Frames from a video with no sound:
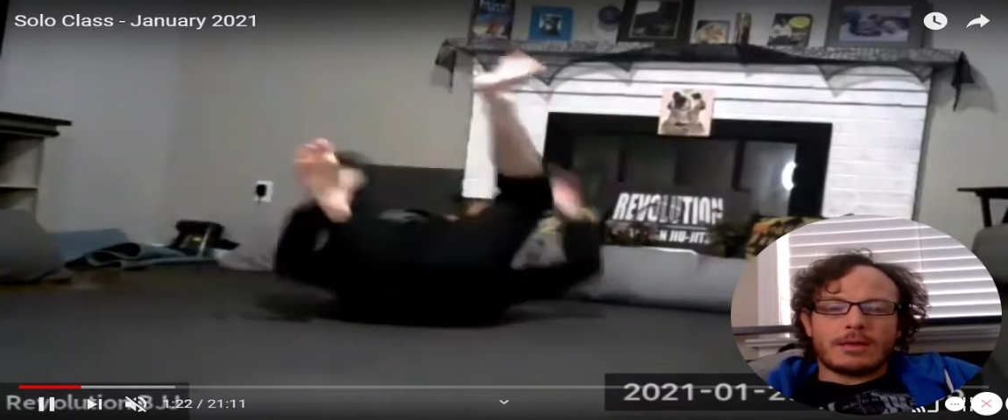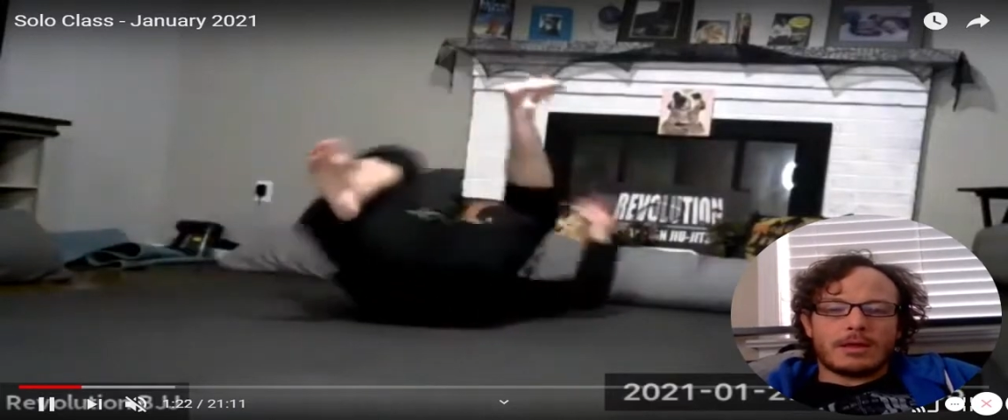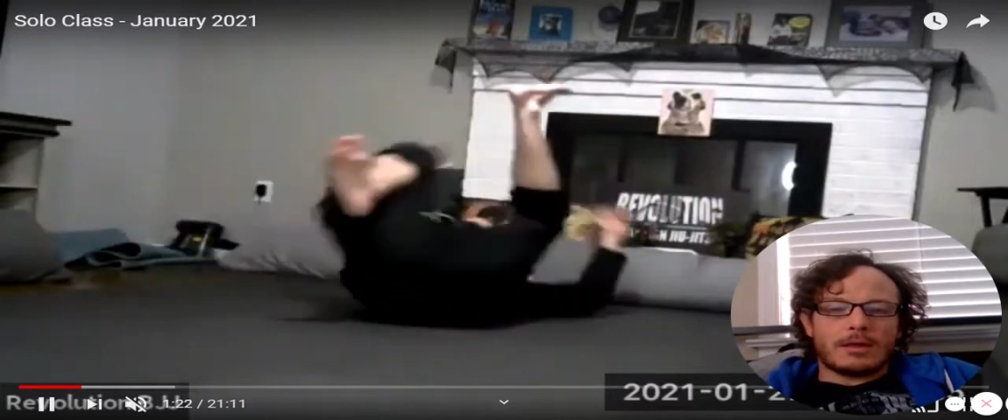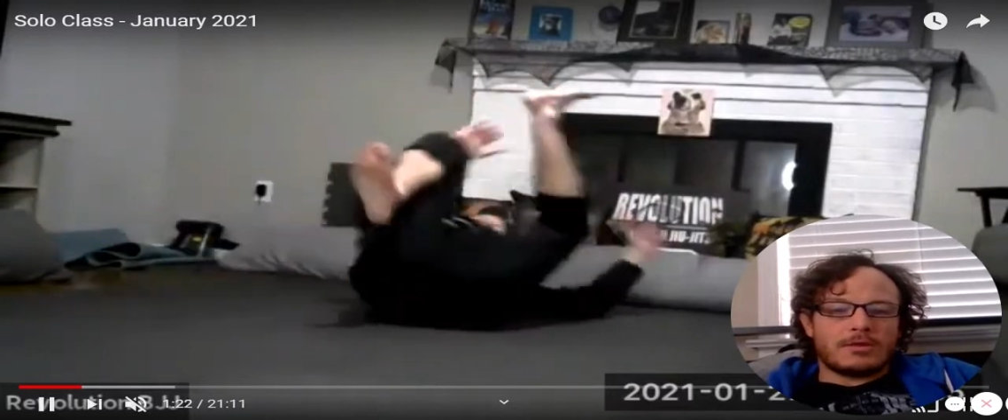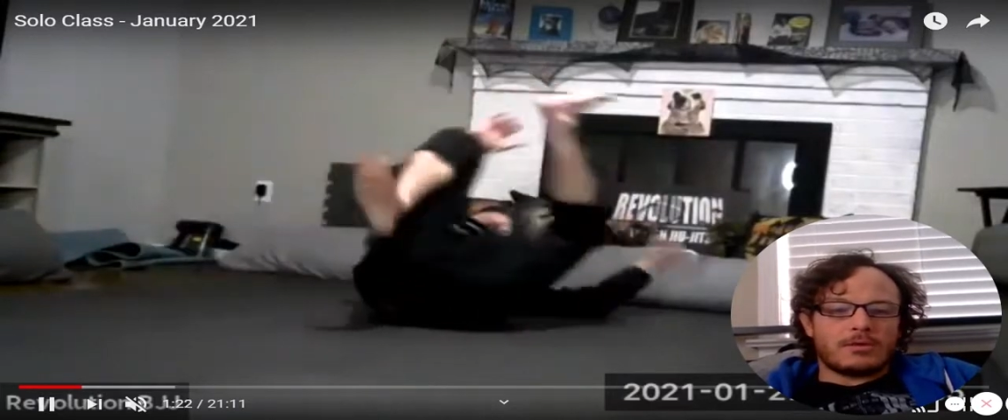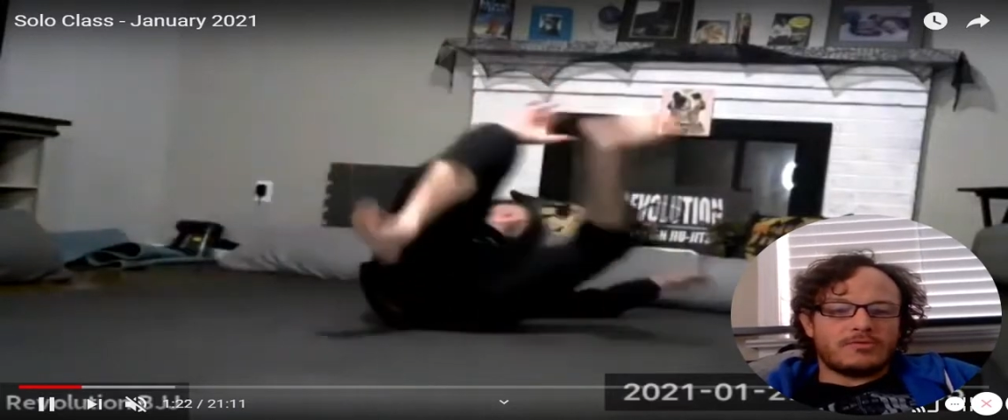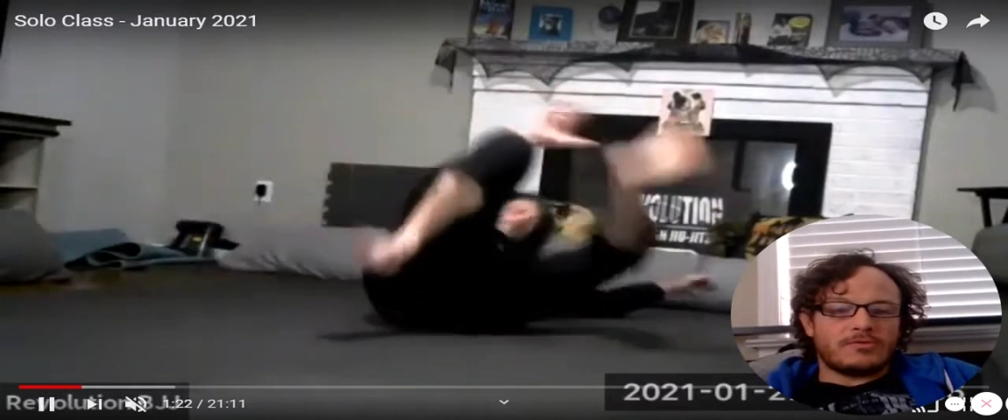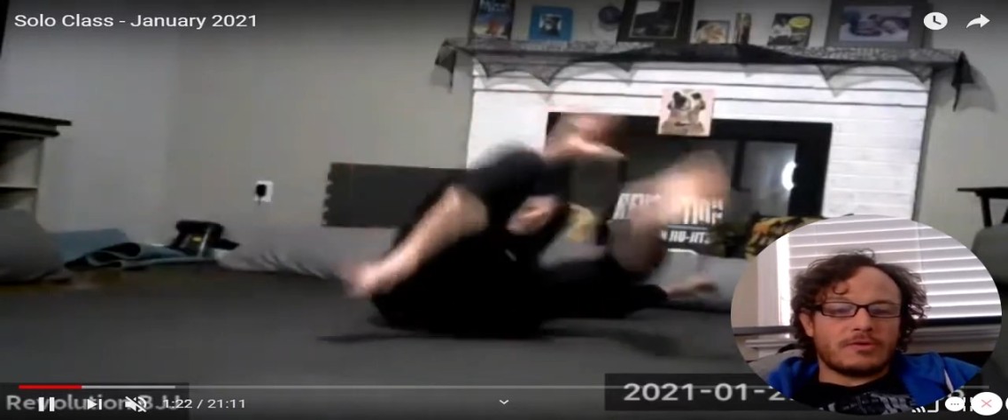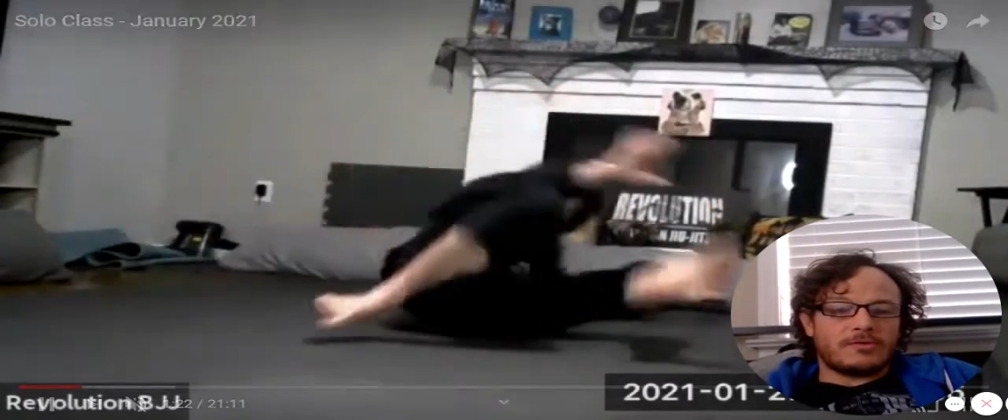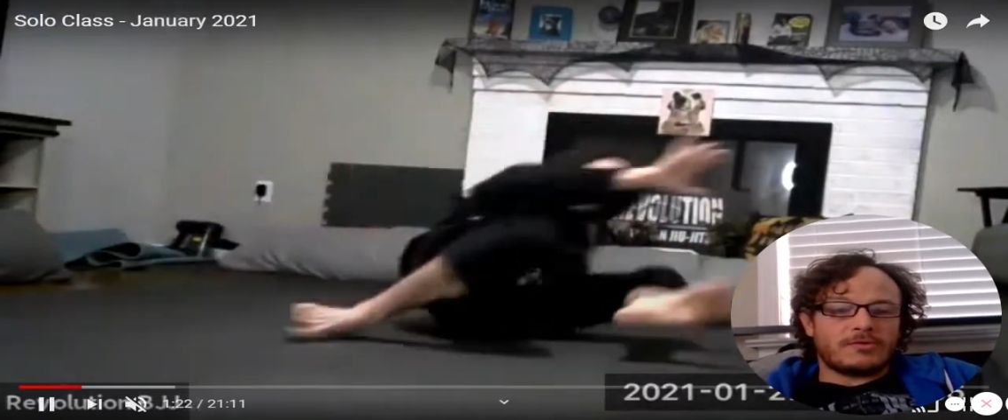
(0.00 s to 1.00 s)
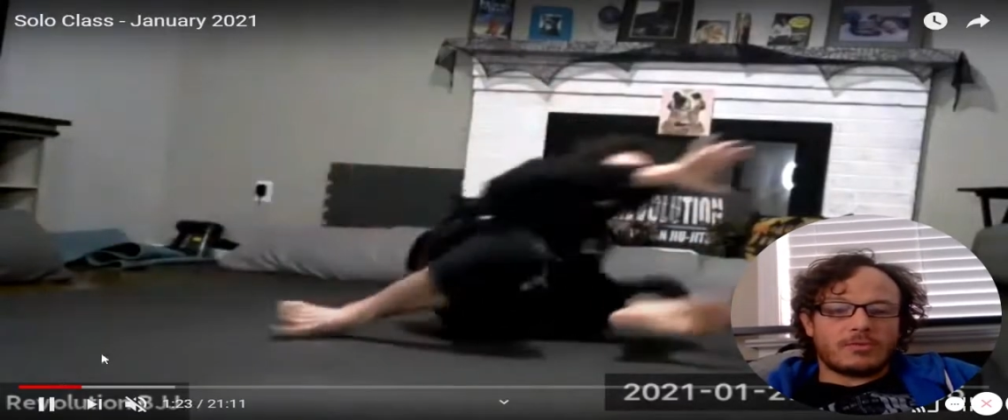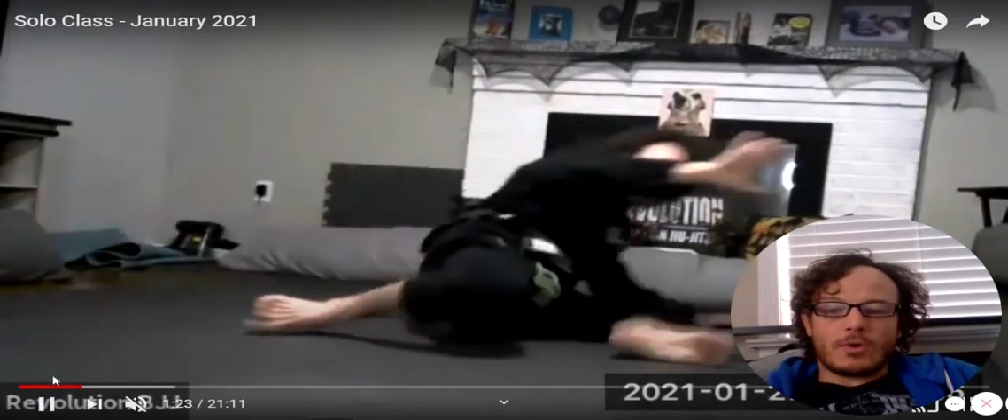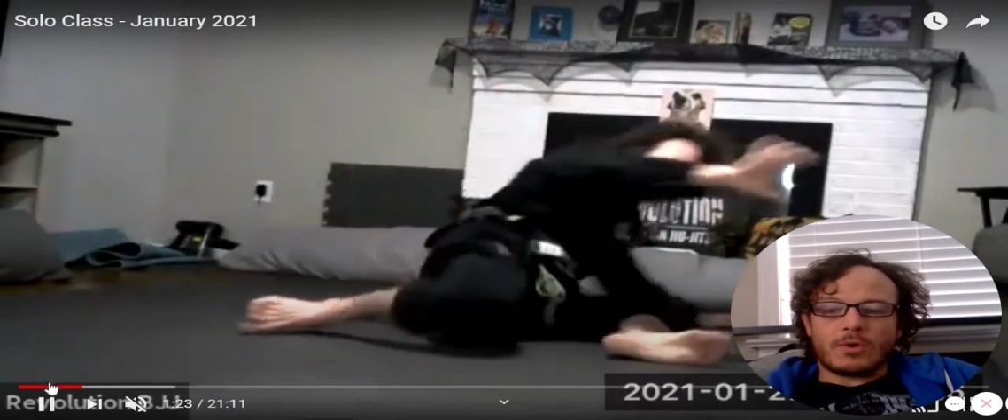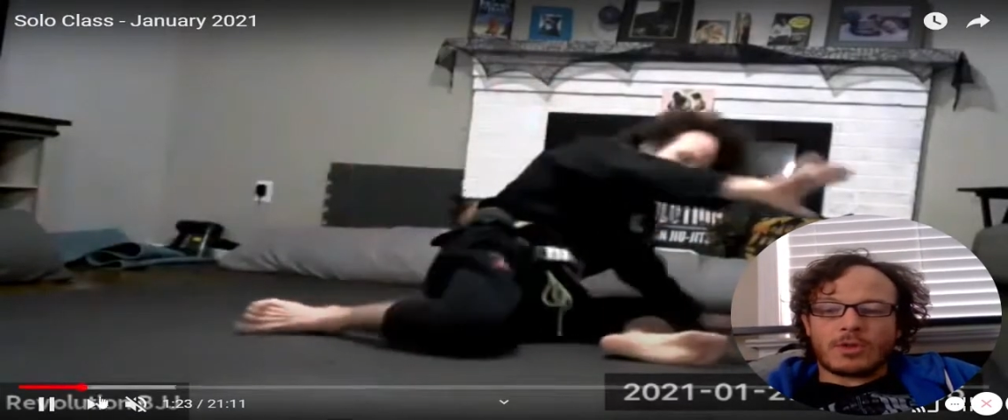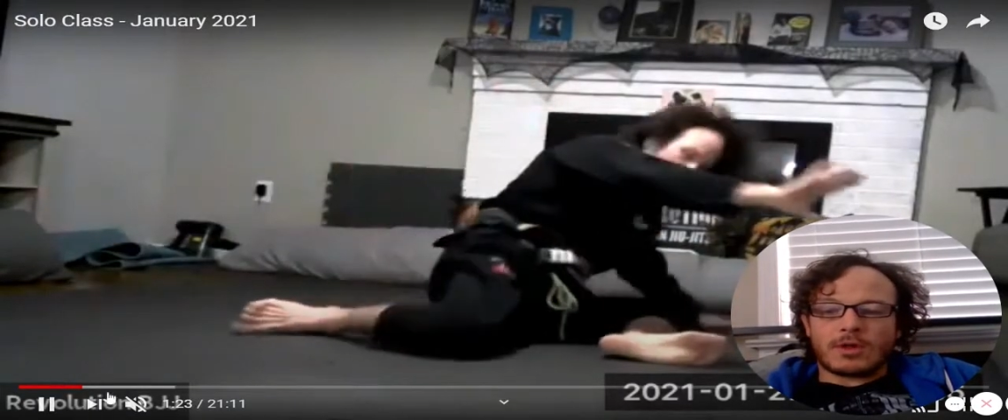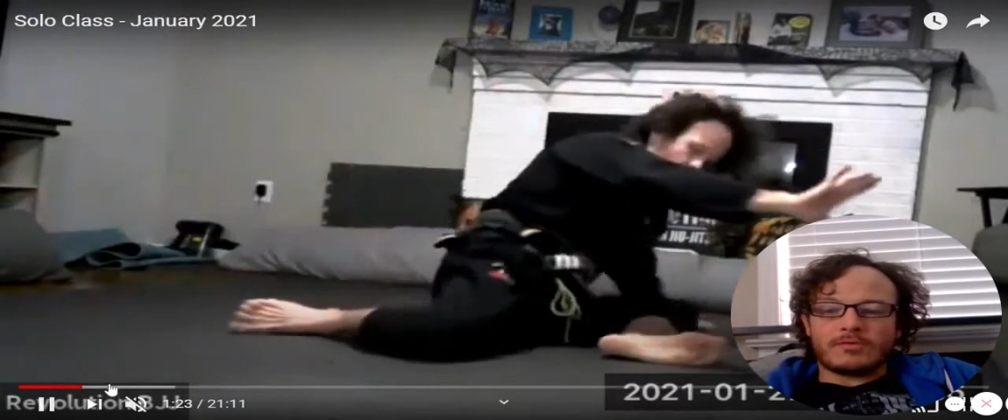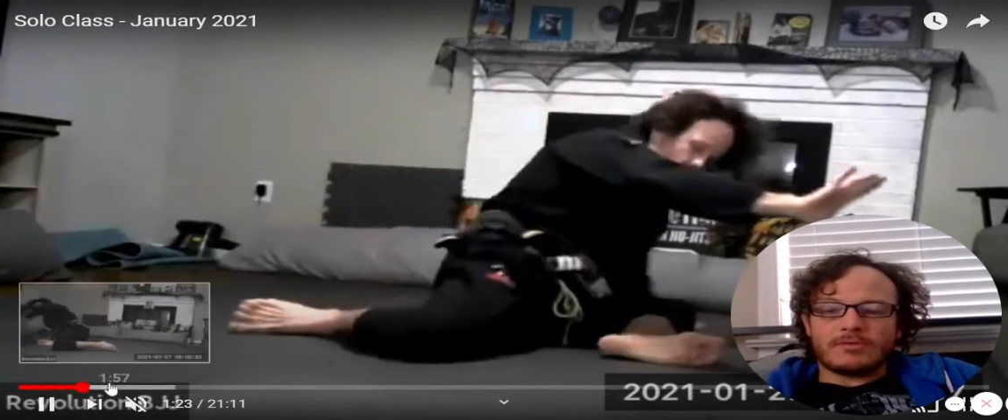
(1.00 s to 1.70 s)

in your jujitsu and rolling